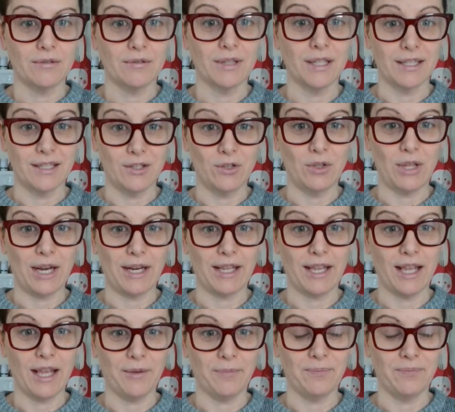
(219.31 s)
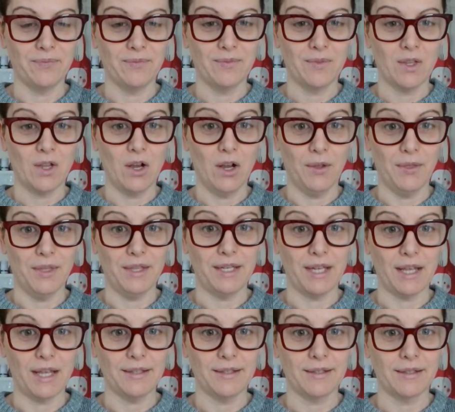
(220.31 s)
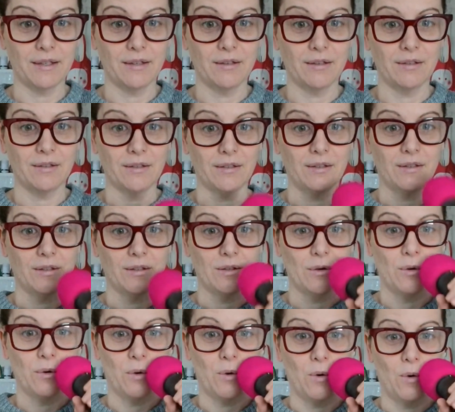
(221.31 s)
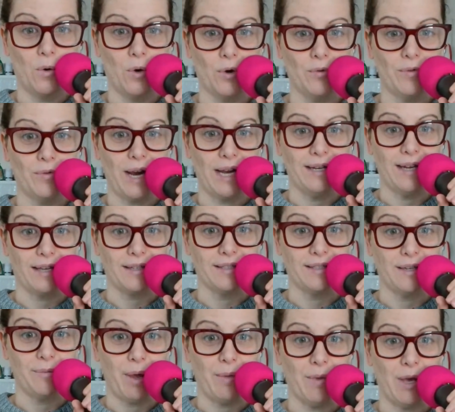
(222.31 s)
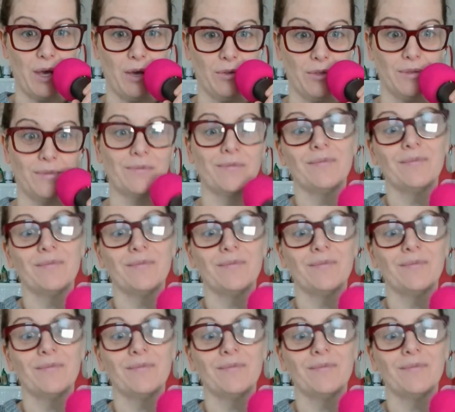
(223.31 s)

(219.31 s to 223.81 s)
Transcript: Let's do that again. On the desk or right next to my mouth?